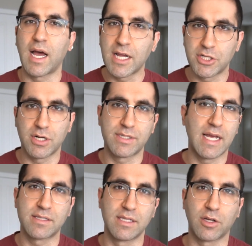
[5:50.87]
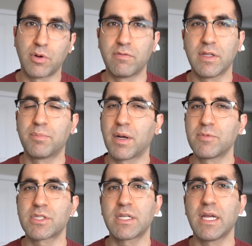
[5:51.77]
iShares has the equivalent, but I'm
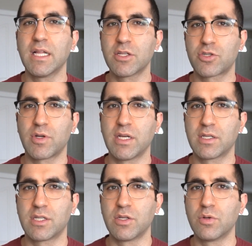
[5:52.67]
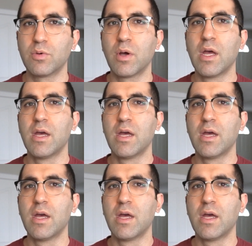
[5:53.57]
just going to illustrate to you